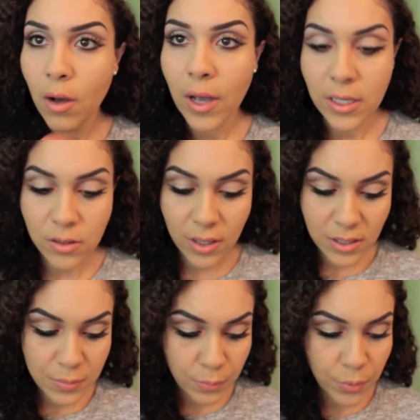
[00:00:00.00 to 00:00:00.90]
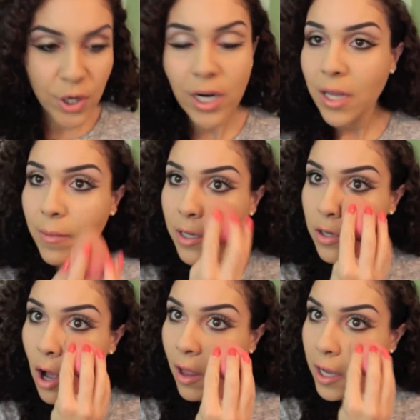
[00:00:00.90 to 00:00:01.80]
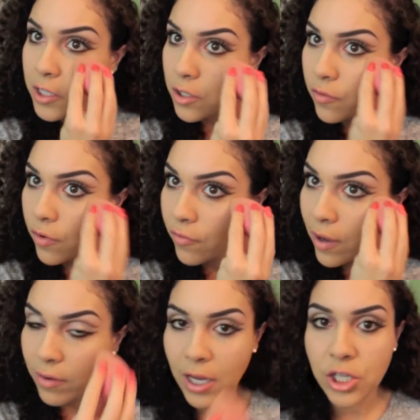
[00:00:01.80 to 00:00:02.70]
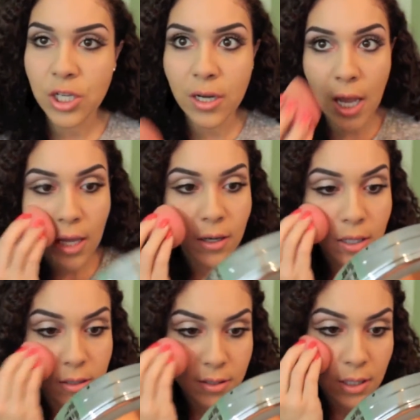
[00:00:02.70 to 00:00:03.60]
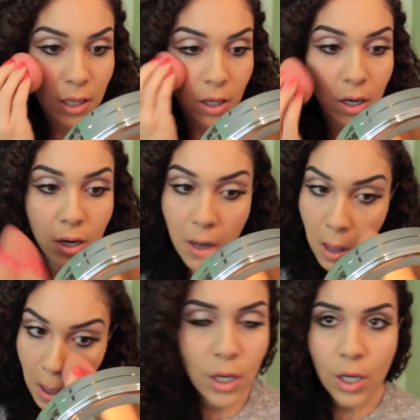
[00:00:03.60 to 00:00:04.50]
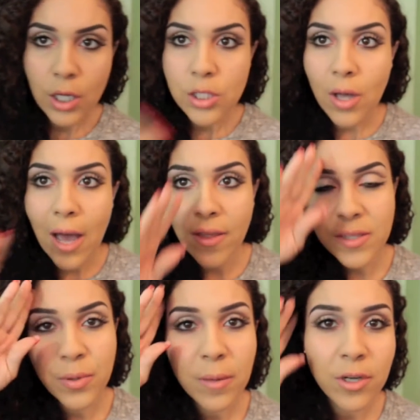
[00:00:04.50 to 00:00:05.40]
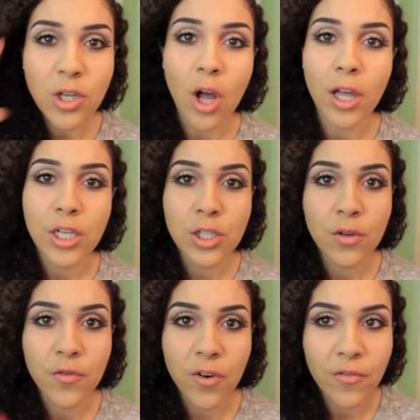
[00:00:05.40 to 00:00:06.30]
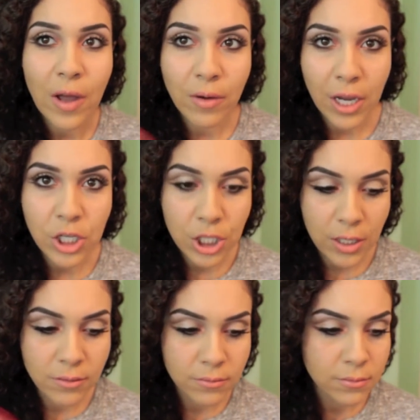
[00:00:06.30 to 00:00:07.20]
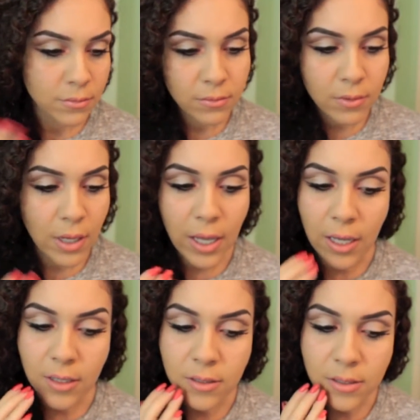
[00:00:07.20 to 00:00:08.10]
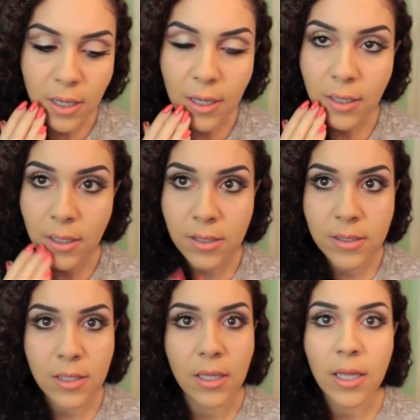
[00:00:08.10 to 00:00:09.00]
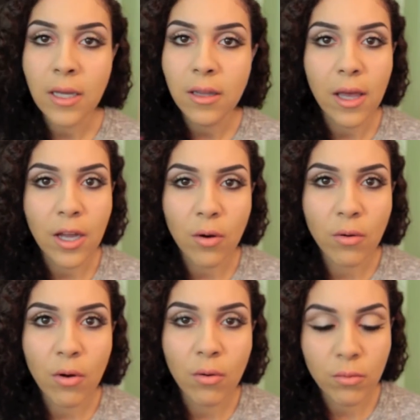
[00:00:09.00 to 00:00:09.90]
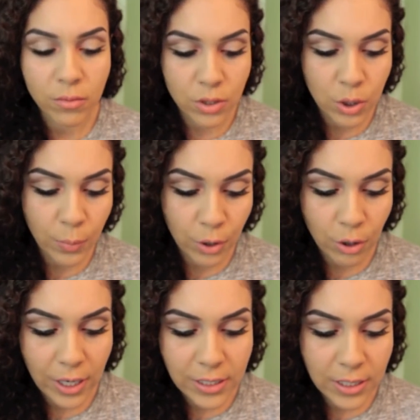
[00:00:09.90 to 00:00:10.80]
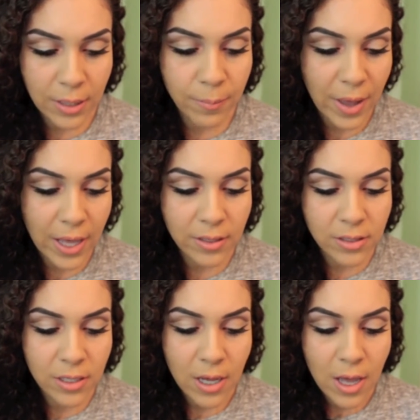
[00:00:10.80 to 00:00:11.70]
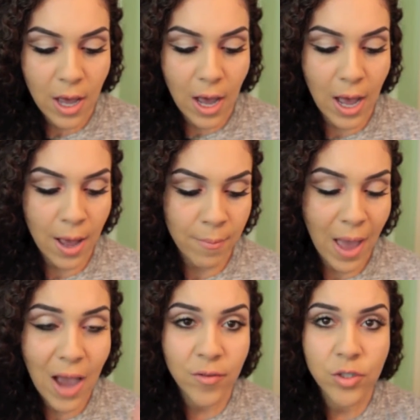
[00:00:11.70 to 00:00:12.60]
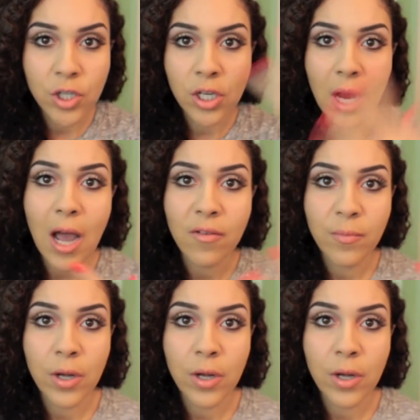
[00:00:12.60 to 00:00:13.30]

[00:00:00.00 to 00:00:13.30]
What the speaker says: Okay, so that's pretty much all I do for foundation and concealer. So that's pretty much all I do for foundation and concealing. Like, I don't go super crazy, but after I